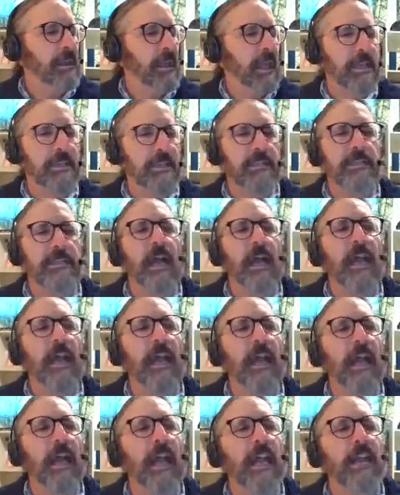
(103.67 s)
Thanks,
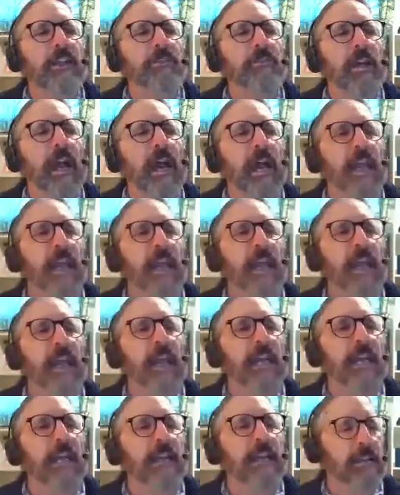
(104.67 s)

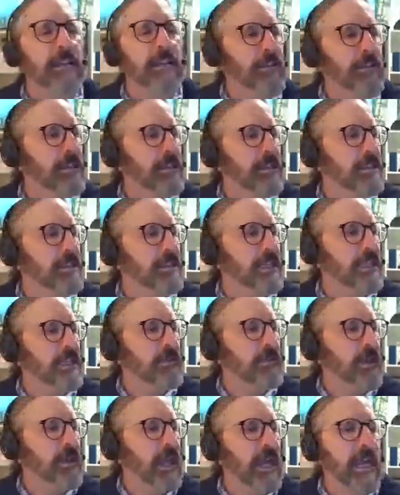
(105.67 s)
Adriana. Good to see
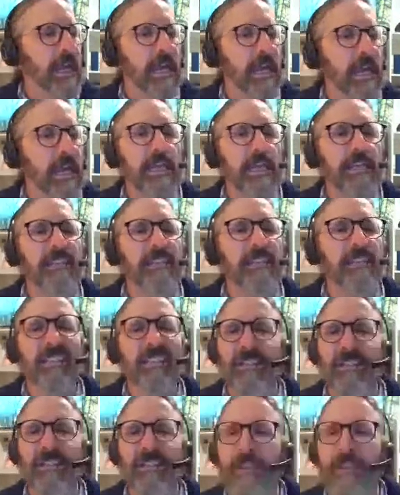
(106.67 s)
you
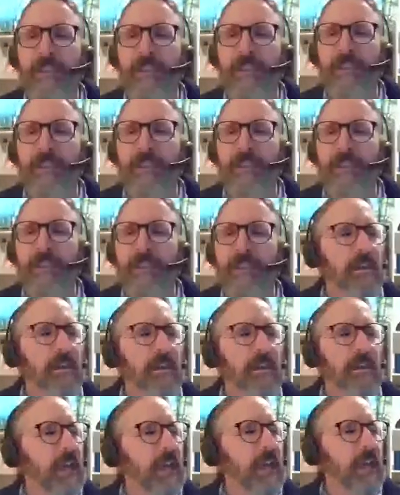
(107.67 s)
guys.
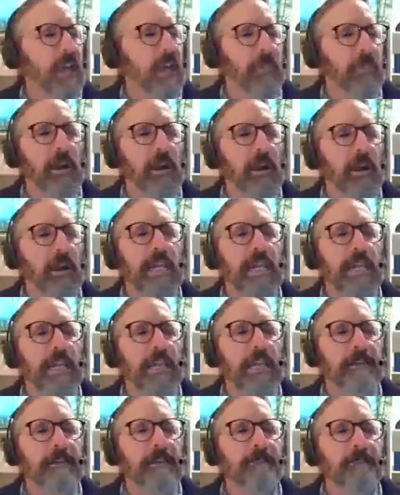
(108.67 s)
Hey,
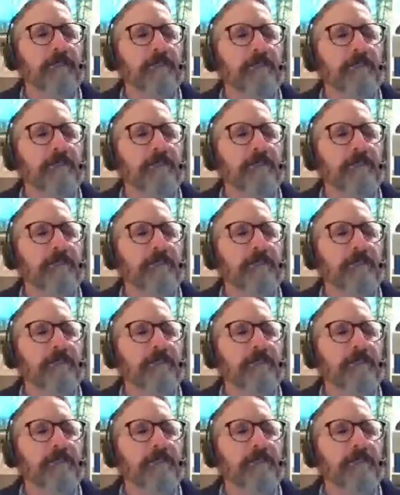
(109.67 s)
Bari.